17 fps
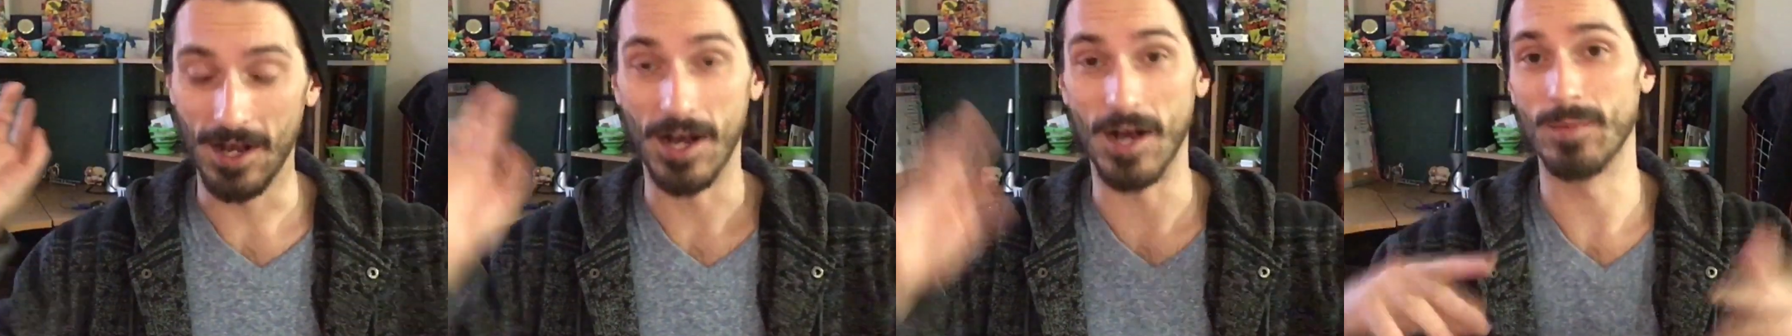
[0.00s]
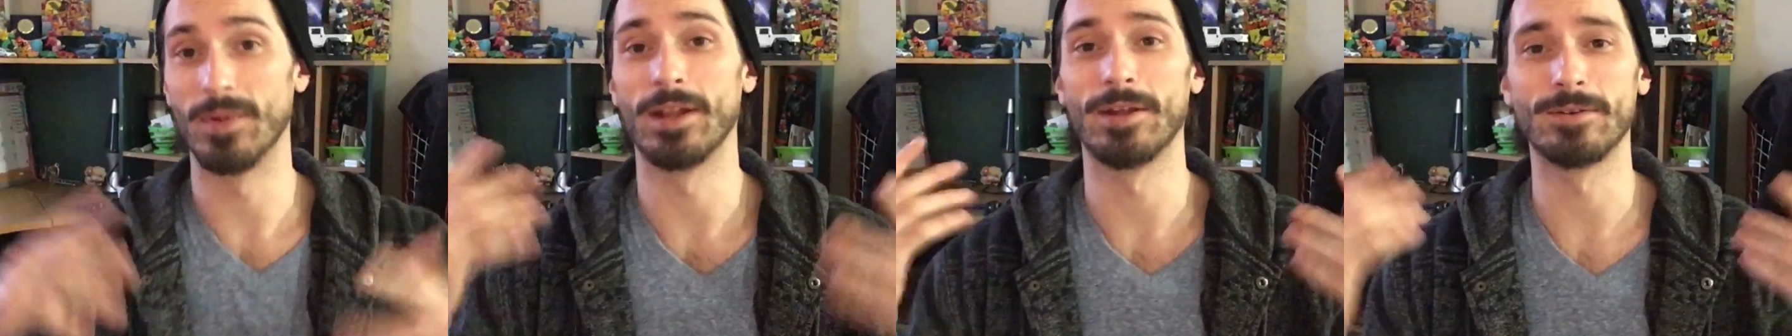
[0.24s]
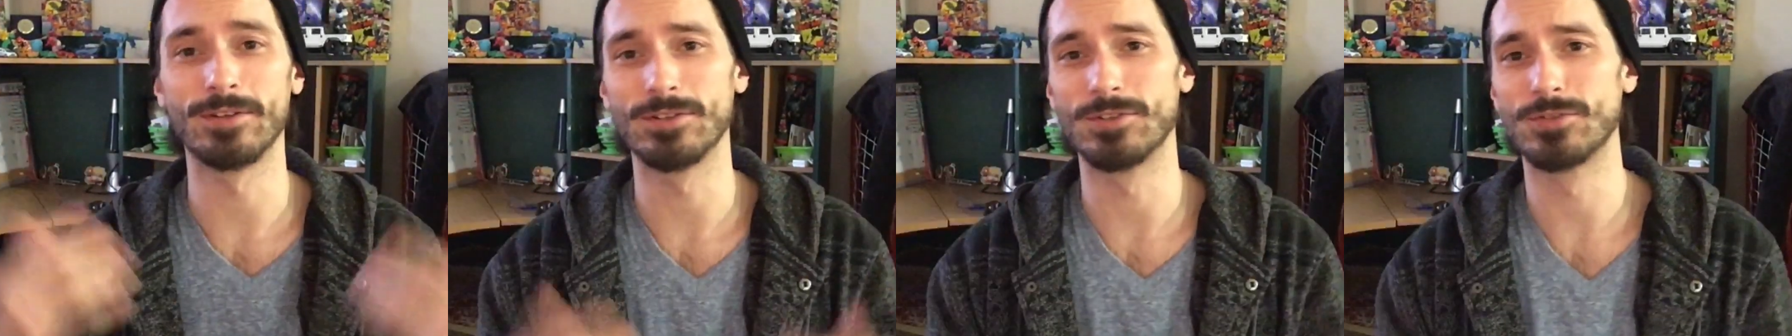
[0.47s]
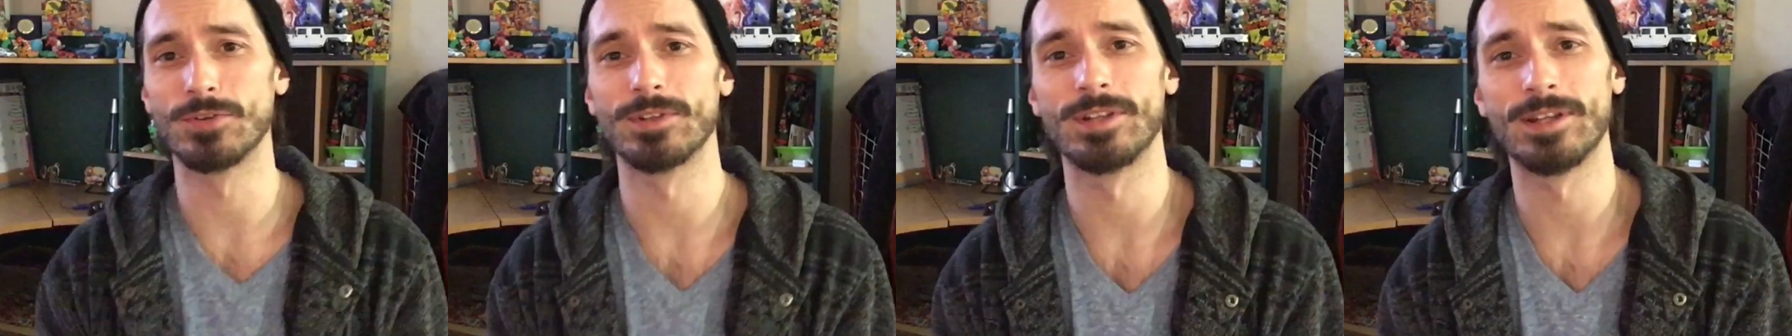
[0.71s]
Um, but I really
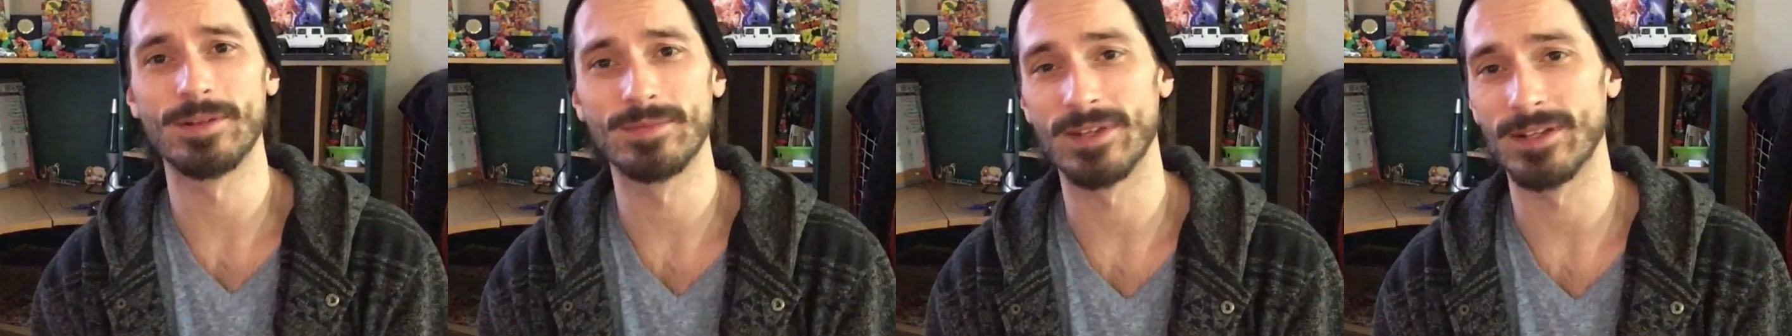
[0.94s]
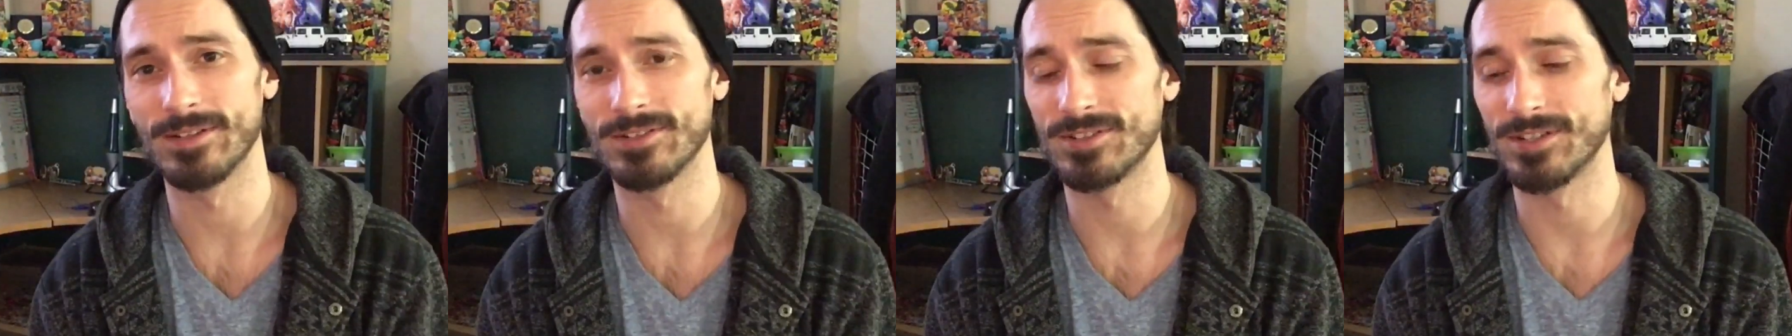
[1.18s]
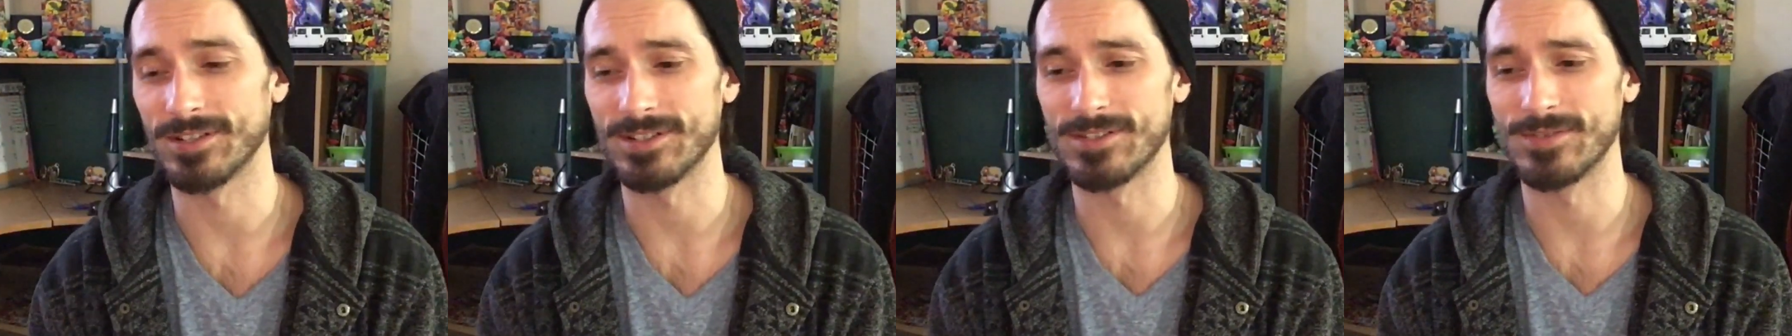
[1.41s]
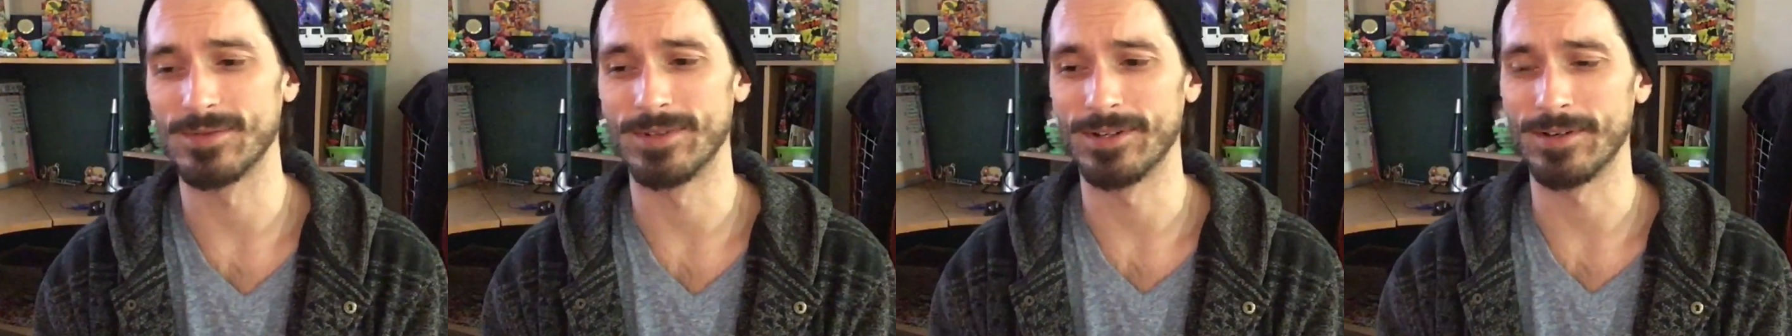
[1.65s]
enjoyed that. I'm down to check
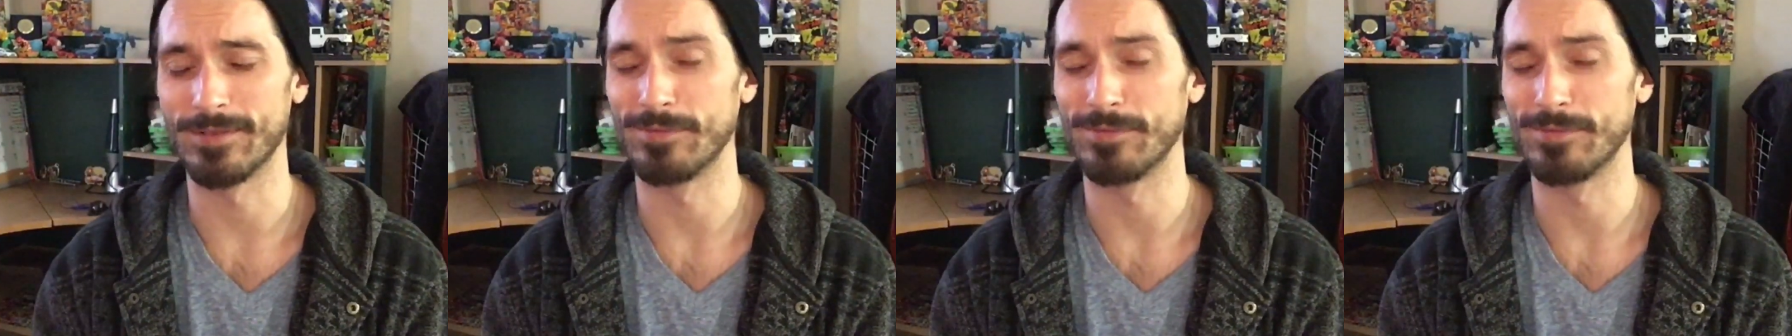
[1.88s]
this one out.